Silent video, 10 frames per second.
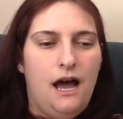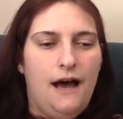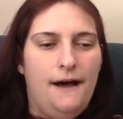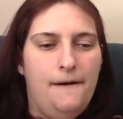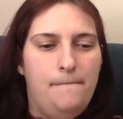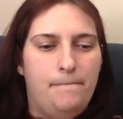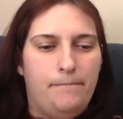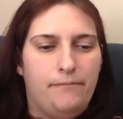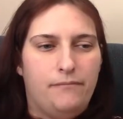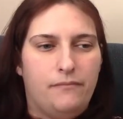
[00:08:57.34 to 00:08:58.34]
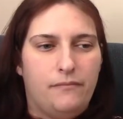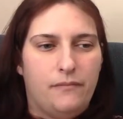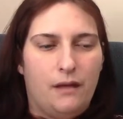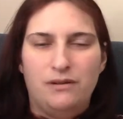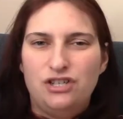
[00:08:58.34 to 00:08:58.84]

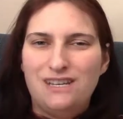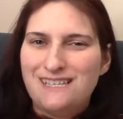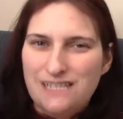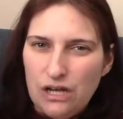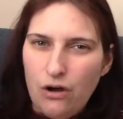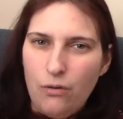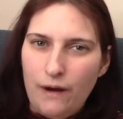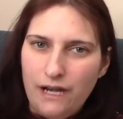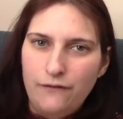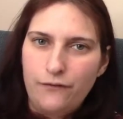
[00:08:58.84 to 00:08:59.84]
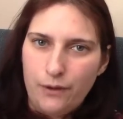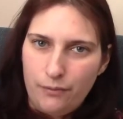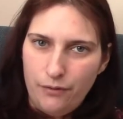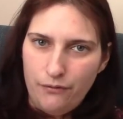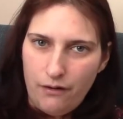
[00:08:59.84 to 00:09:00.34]
but she's still waiting for
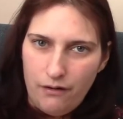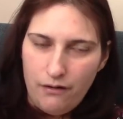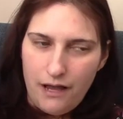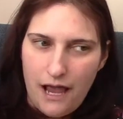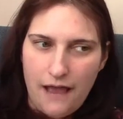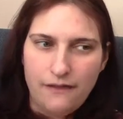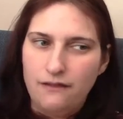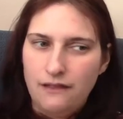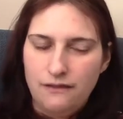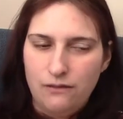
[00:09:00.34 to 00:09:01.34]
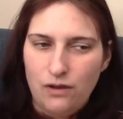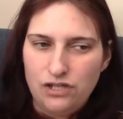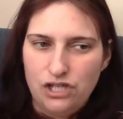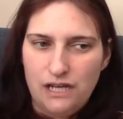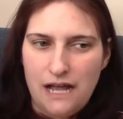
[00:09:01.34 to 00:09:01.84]
approval. And
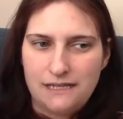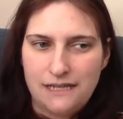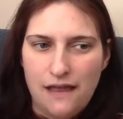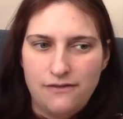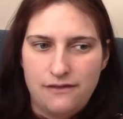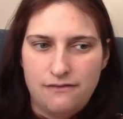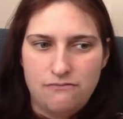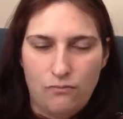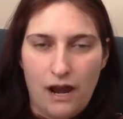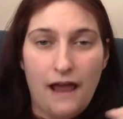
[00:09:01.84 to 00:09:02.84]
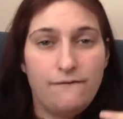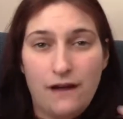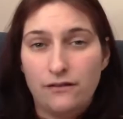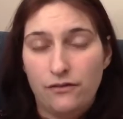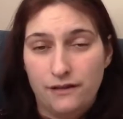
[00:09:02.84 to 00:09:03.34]
when I had
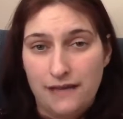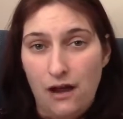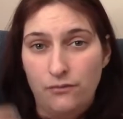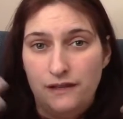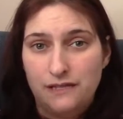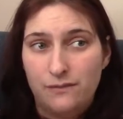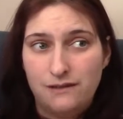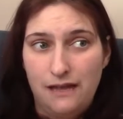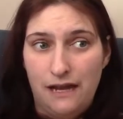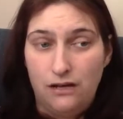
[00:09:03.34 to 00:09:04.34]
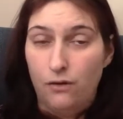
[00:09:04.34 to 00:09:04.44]
found all this out, this was like